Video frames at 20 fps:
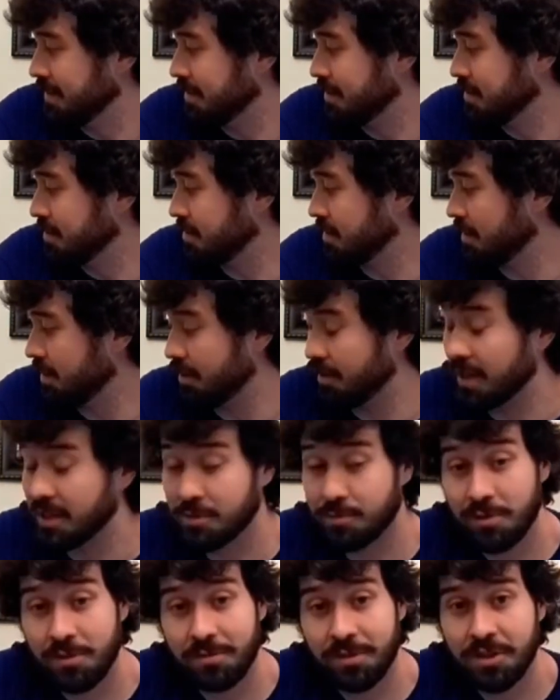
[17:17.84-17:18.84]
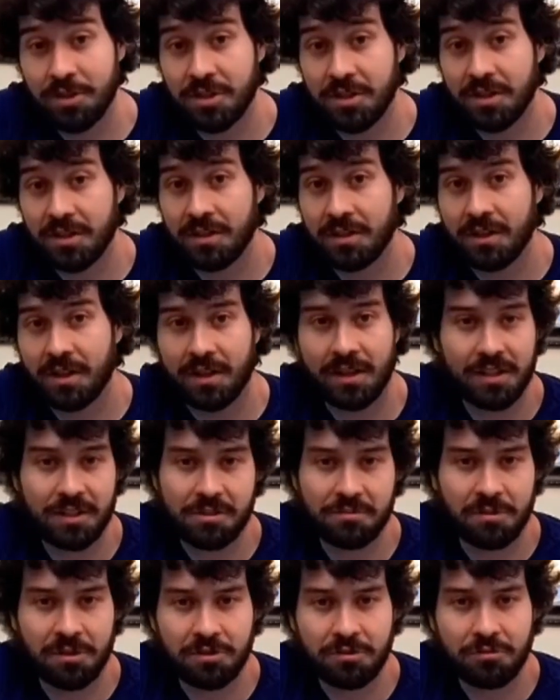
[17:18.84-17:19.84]
So that's pretty much it. I got
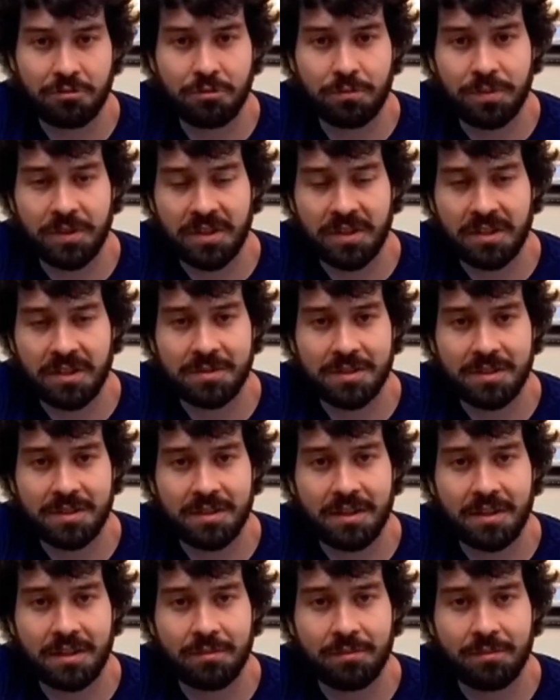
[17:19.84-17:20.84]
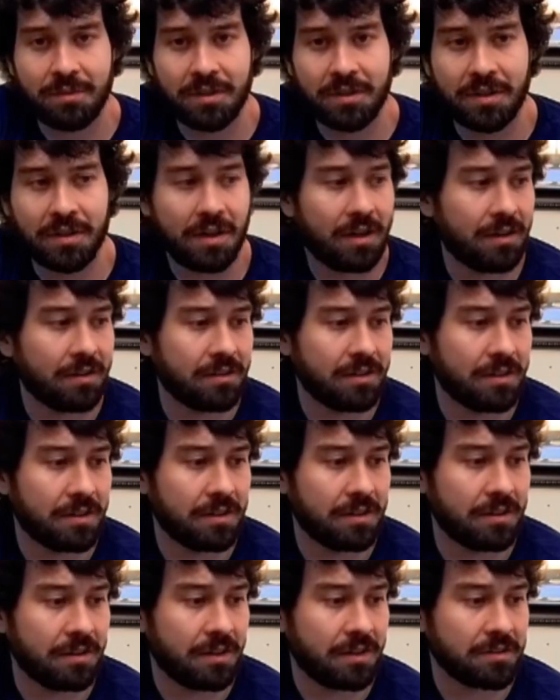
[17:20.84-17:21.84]
some other cool pickups today, but
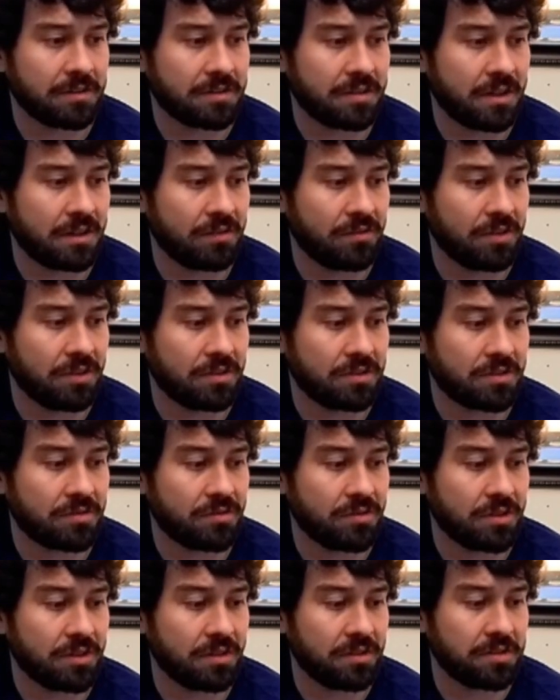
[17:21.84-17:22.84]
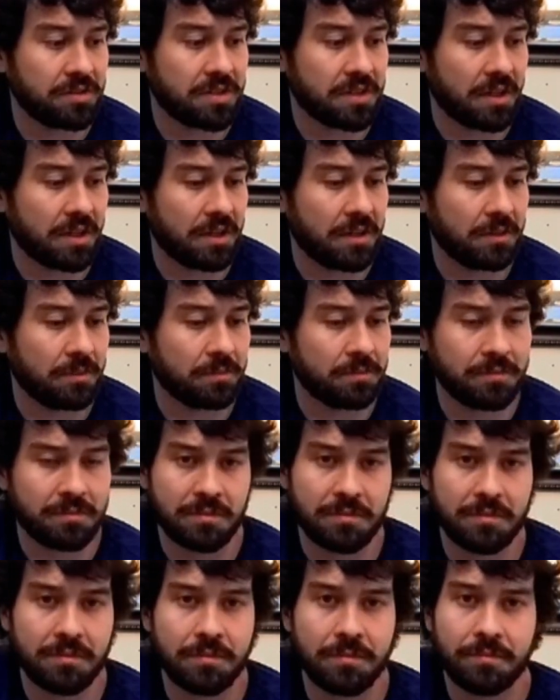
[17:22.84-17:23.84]
I'll save those for another time.
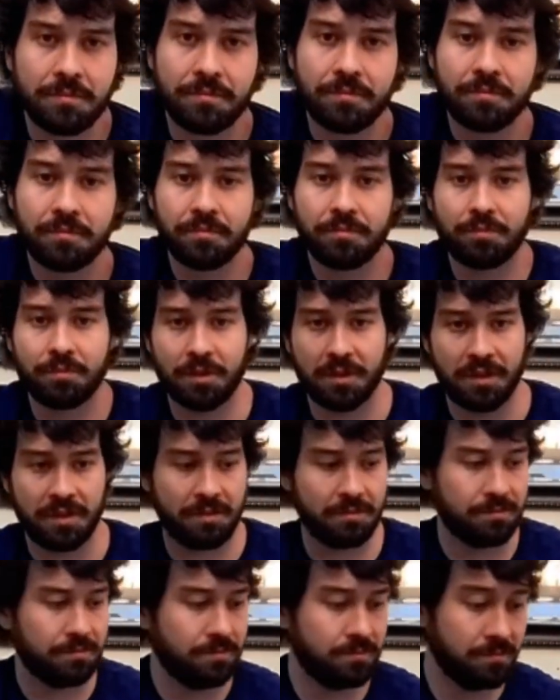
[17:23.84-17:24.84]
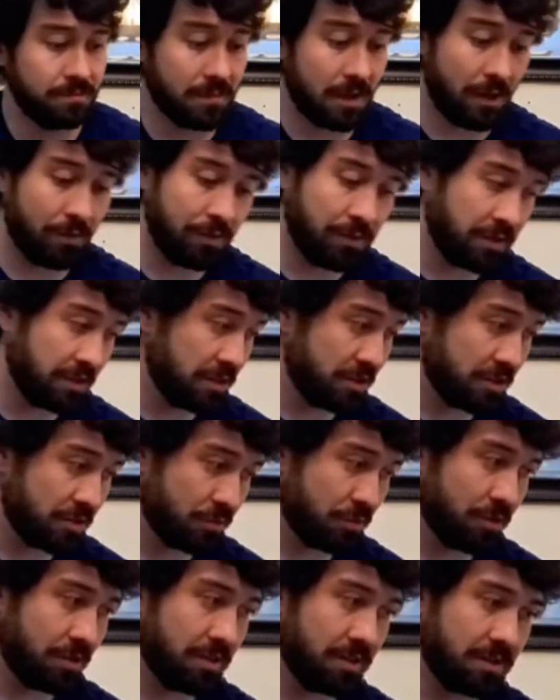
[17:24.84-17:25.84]
But I really just
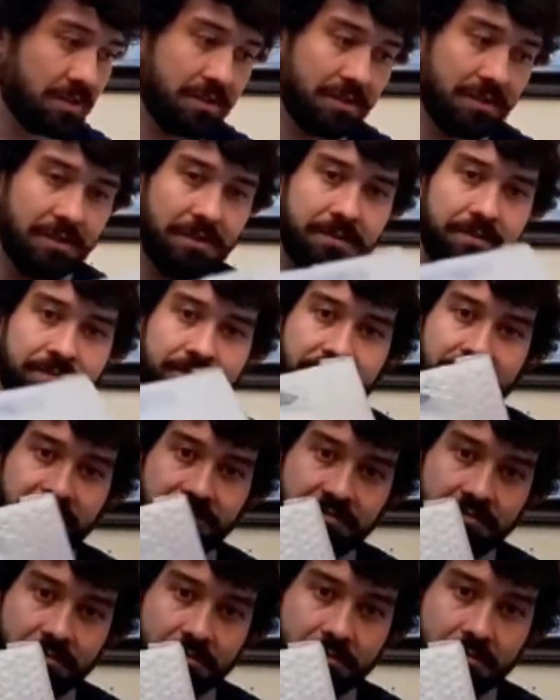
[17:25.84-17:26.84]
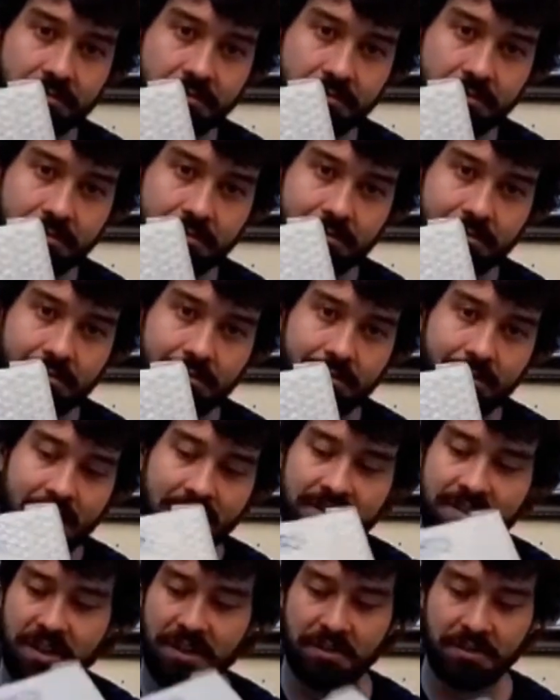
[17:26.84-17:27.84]
wanted to
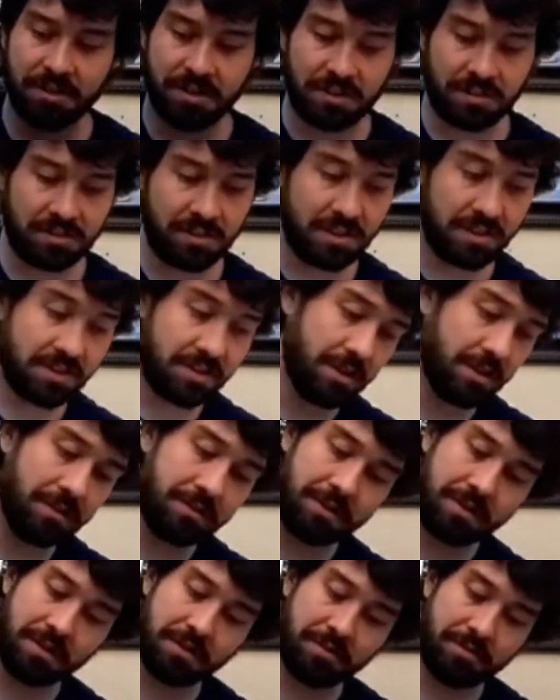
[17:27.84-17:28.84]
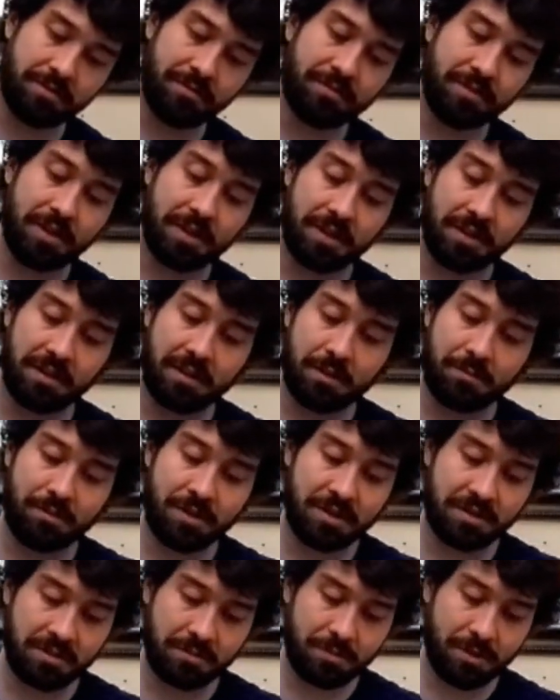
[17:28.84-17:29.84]
take a look at this. You know, fuck it, I'll
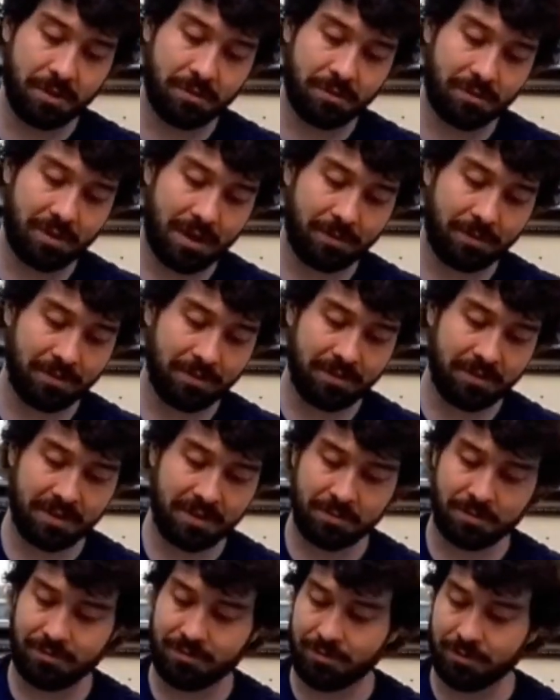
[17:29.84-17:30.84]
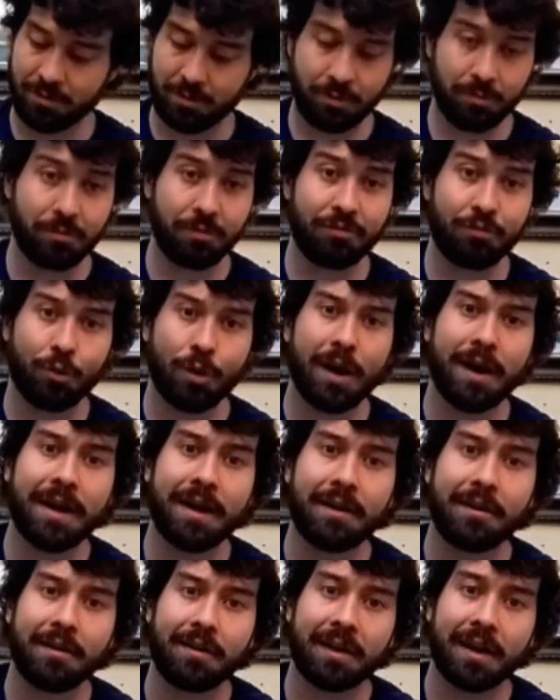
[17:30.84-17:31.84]
break the bubble wrap on this before I
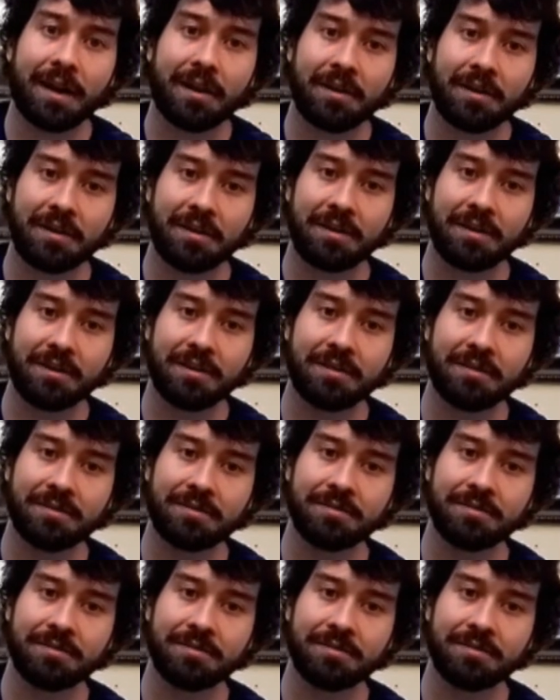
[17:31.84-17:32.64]
head on out of here.